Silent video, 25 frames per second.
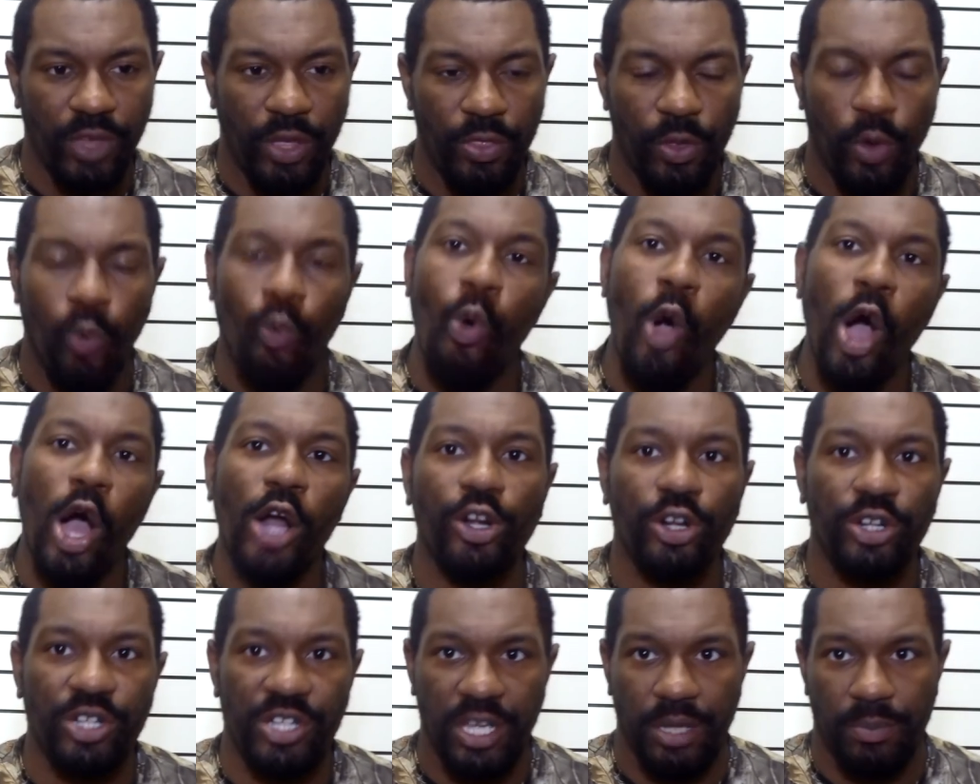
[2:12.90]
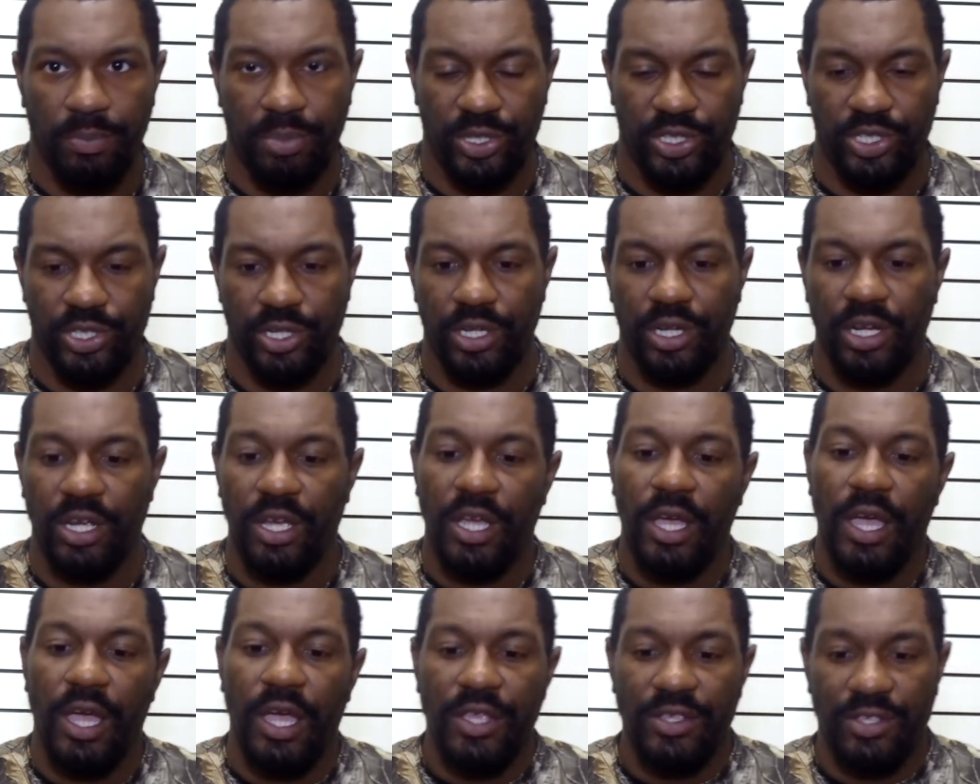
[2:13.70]
water temperature.
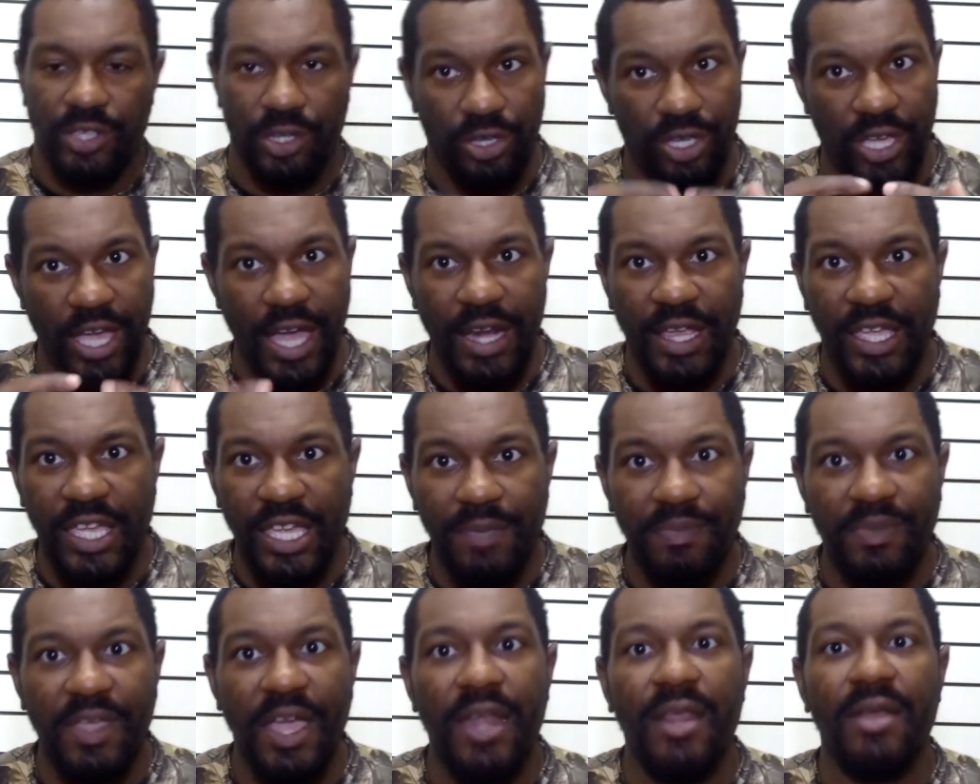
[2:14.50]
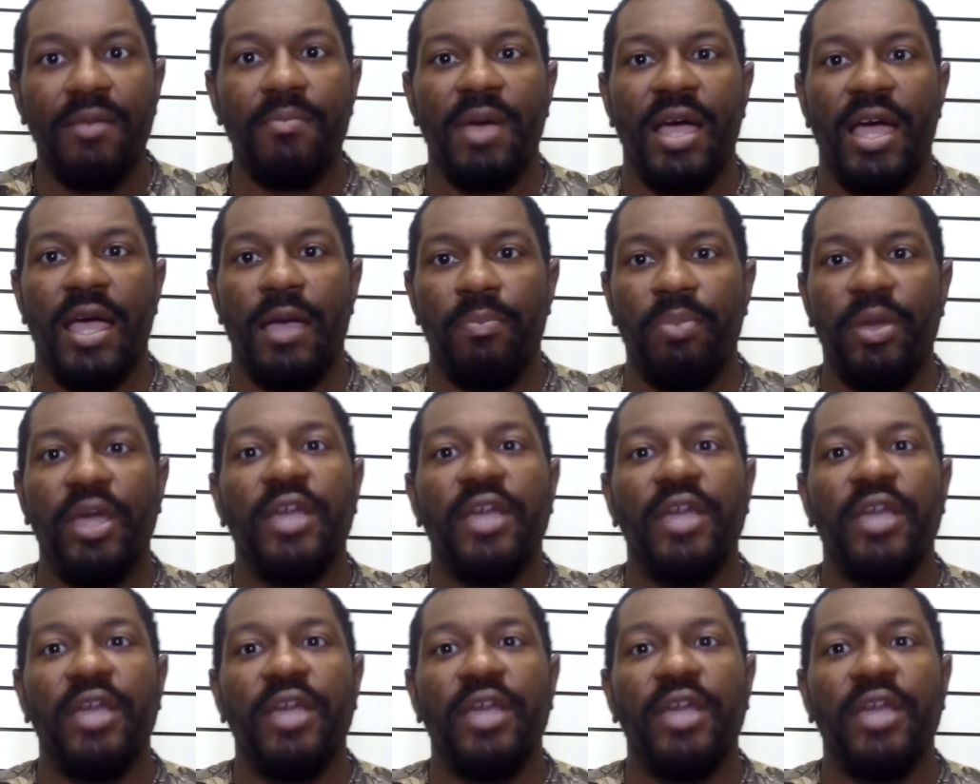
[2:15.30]
So you got to keep that in mind.